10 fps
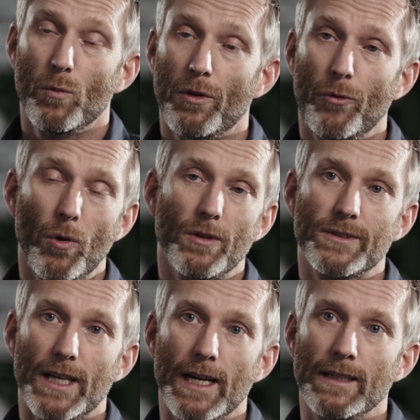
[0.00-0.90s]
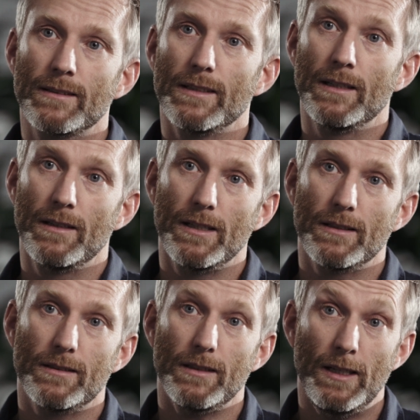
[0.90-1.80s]
Well, the role of science in
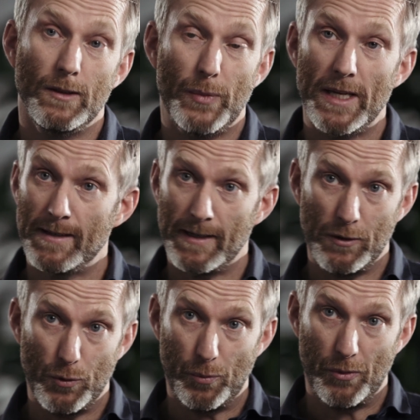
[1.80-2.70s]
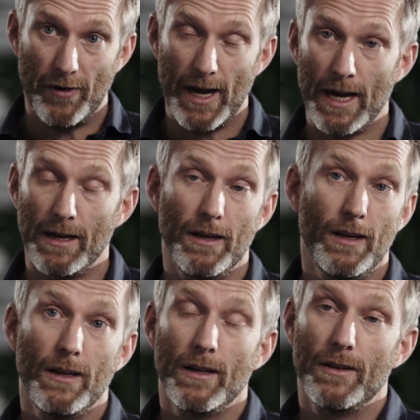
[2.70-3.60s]
this is basically to provide
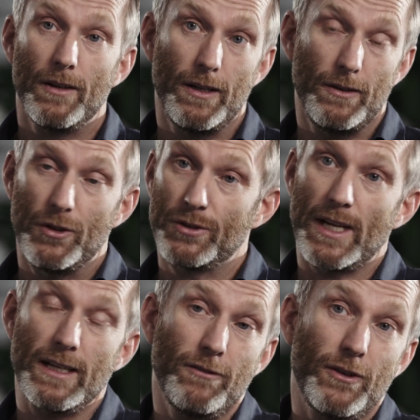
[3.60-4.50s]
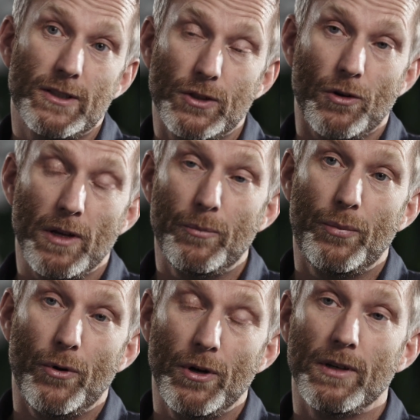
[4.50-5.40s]
the, the, scientific starting
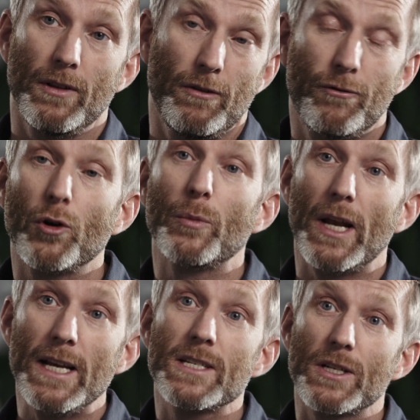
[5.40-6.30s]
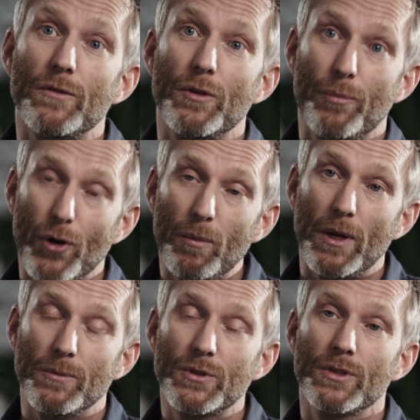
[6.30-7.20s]
point and the formulation of the
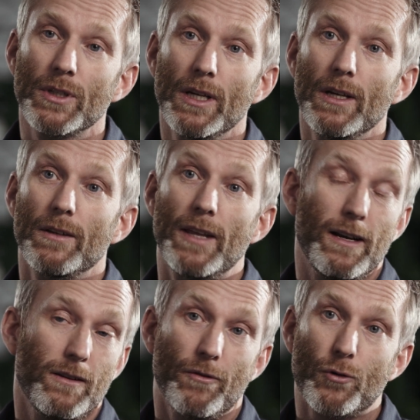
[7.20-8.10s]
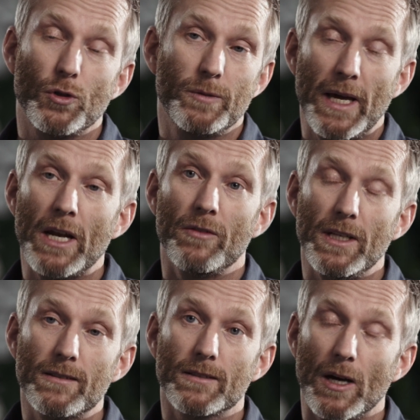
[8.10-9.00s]
problems that, of course, many of
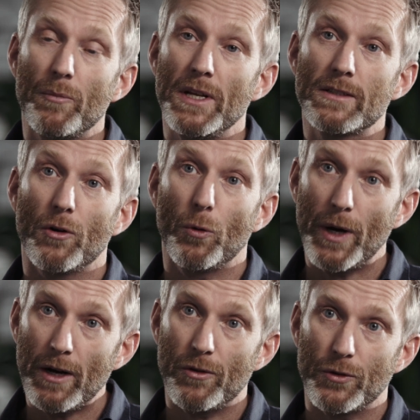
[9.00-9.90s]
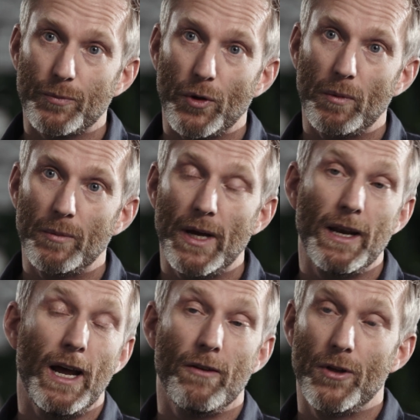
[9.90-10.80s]
these companies are aware of those problems
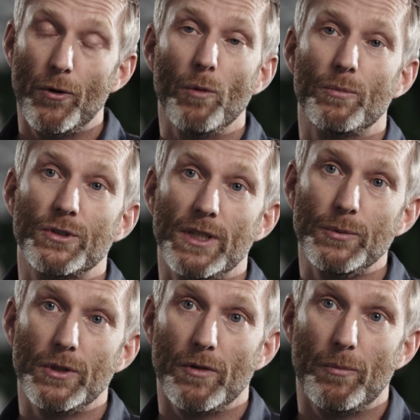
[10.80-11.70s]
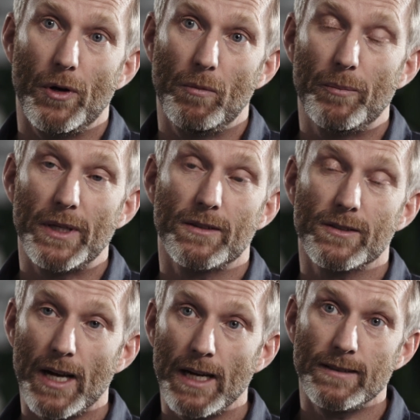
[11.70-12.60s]
and have their own perception of the problem, but
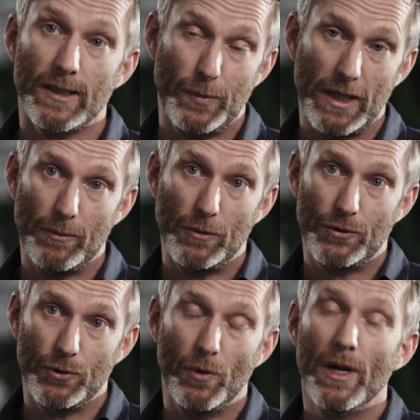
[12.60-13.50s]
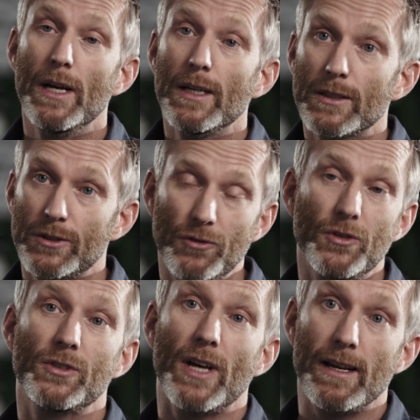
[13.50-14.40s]
science has been able to
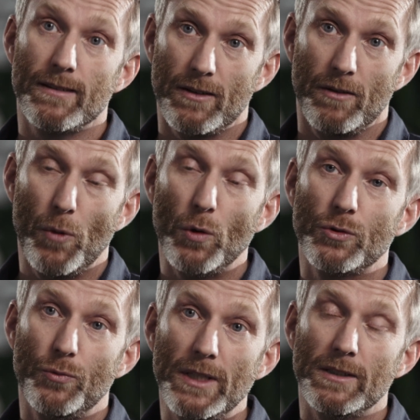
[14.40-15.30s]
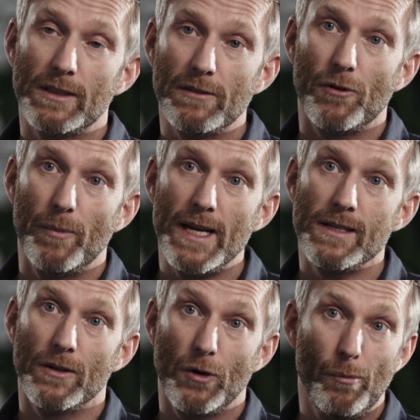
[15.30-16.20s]
synthesize the most recent
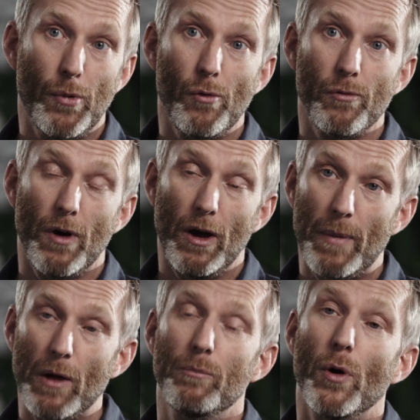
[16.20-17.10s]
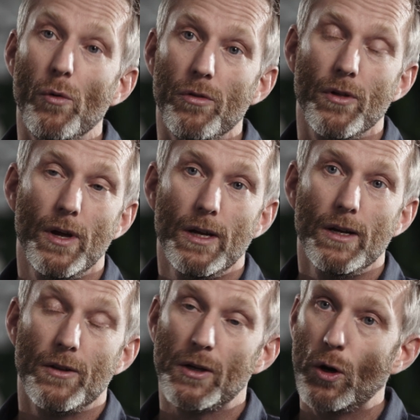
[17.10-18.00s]
information about, about both
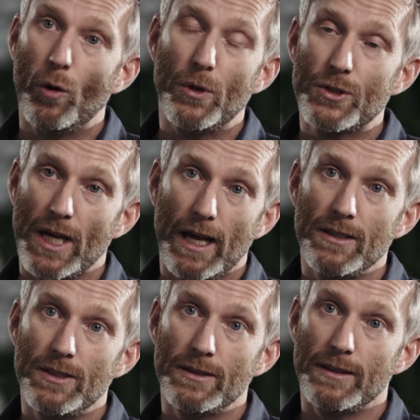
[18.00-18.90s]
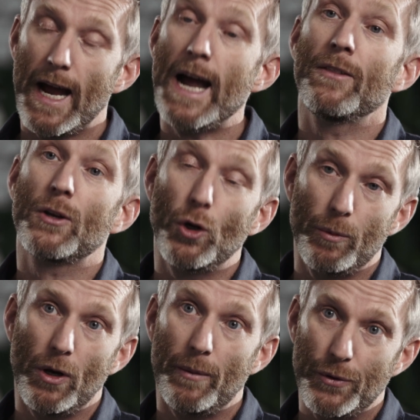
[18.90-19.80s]
the global challenges and the
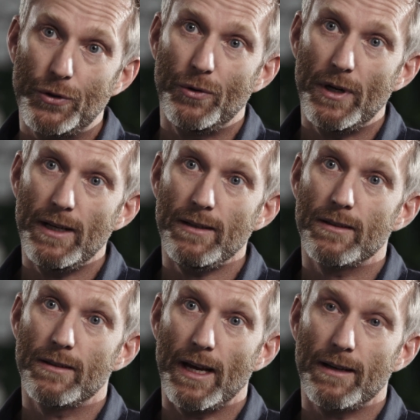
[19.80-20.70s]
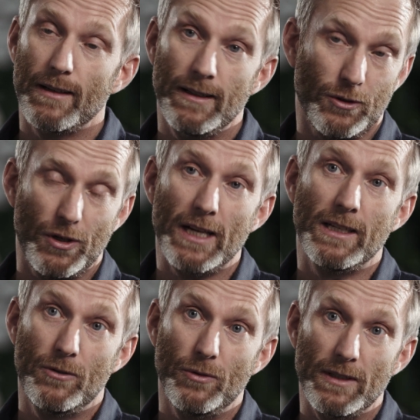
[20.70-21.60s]
global opportunities that is
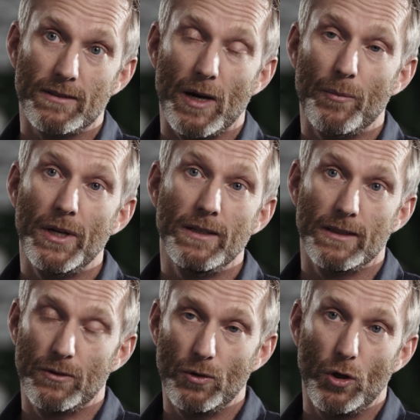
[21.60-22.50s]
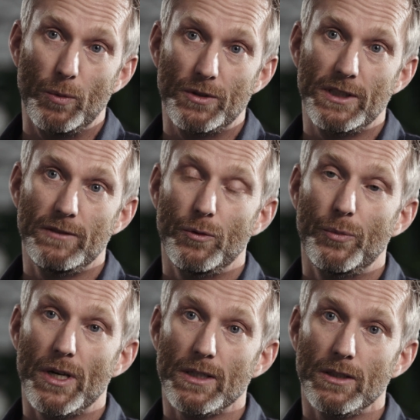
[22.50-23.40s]
connected to these companies and to global seafood
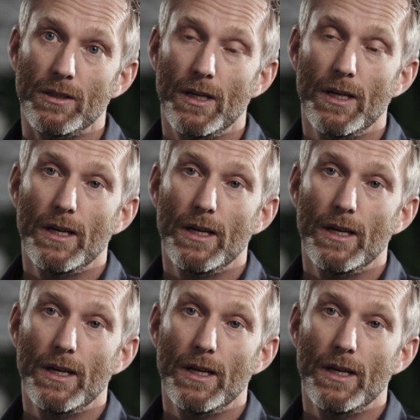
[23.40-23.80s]
production.